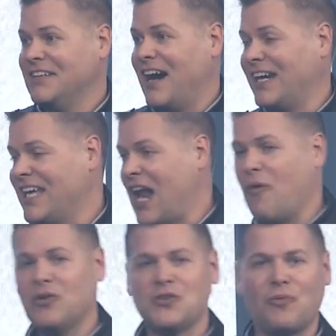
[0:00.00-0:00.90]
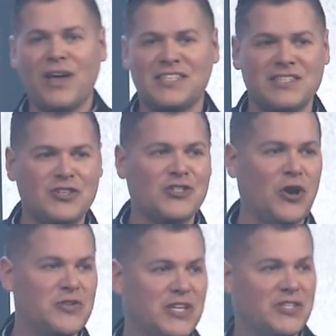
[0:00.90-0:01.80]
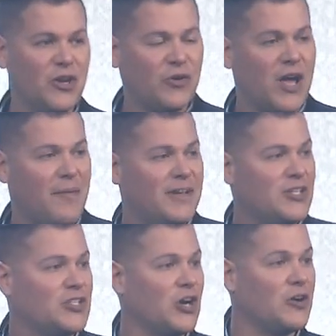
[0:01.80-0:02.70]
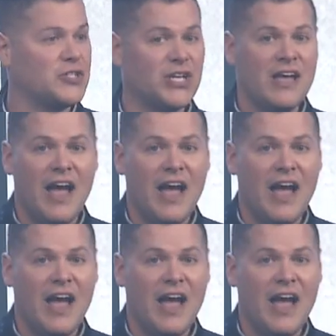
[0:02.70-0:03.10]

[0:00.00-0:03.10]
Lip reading: I wasn't raised in the church, and so coming to church,